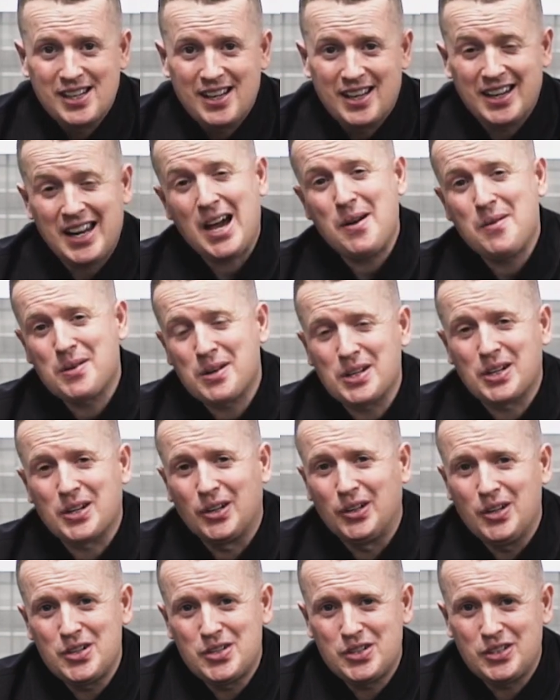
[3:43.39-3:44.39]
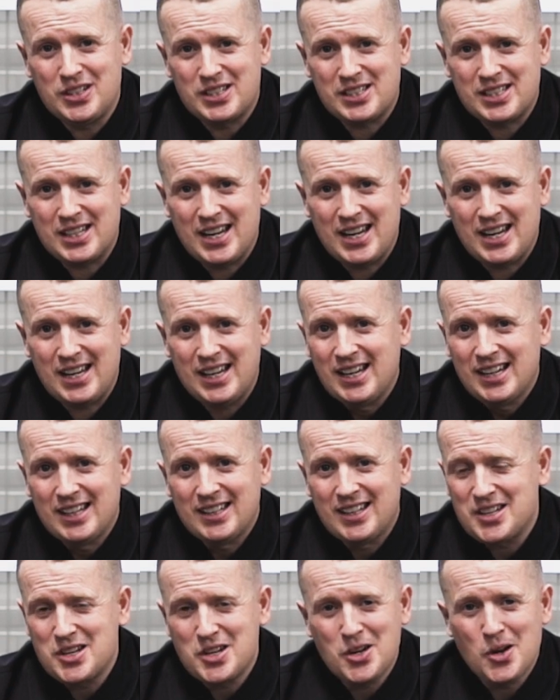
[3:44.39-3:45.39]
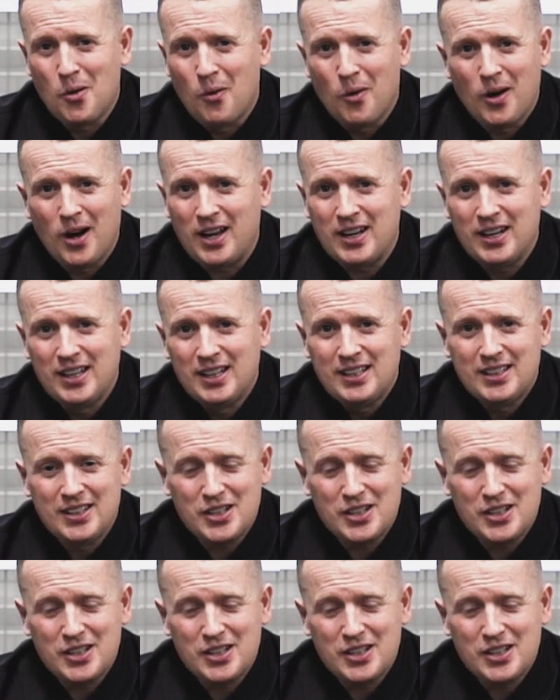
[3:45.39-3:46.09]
And I would encourage you to say that, you know what,